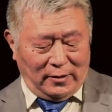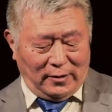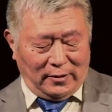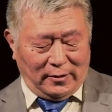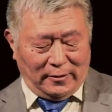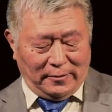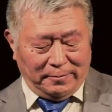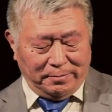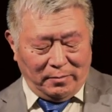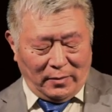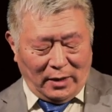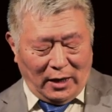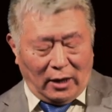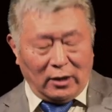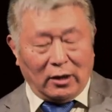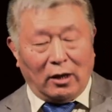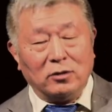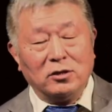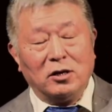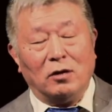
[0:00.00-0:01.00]
Um,
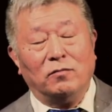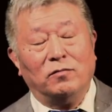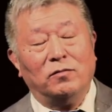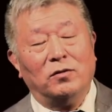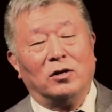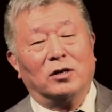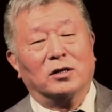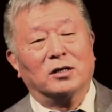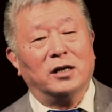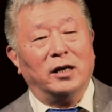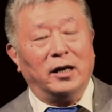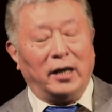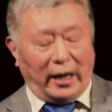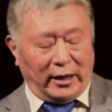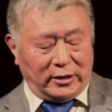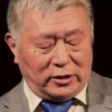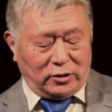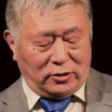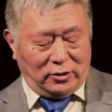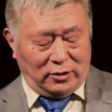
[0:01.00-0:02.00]
a lot of work
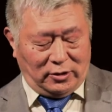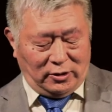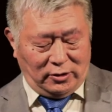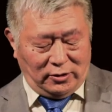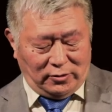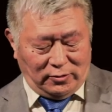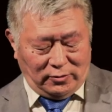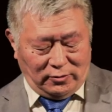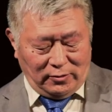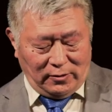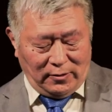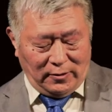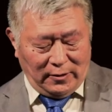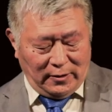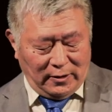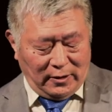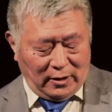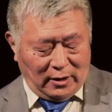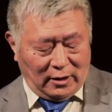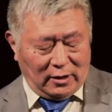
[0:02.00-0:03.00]
has to do
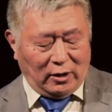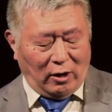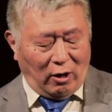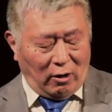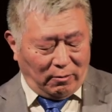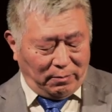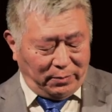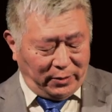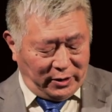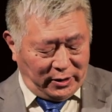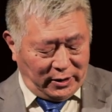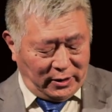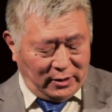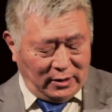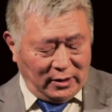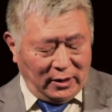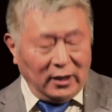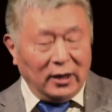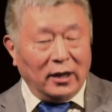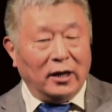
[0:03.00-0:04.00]
uh,
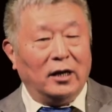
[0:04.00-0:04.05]
lobbying,